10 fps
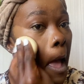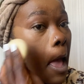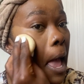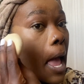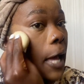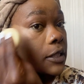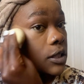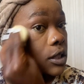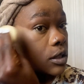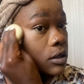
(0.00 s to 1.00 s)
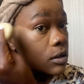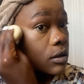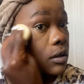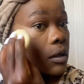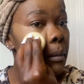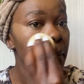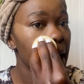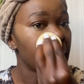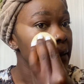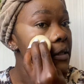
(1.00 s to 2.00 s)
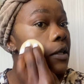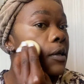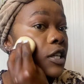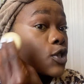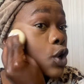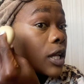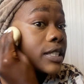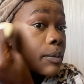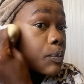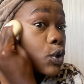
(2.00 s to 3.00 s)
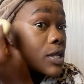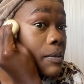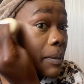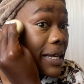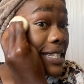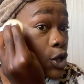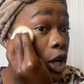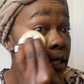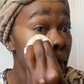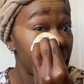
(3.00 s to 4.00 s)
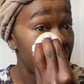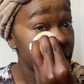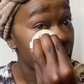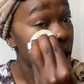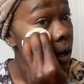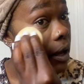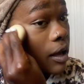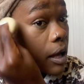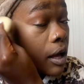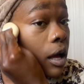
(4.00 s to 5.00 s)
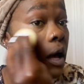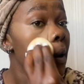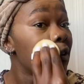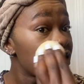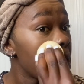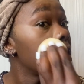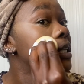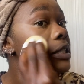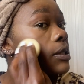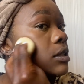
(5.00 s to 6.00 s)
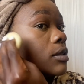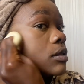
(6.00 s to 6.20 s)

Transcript: and blend. It's called the blender for a reason.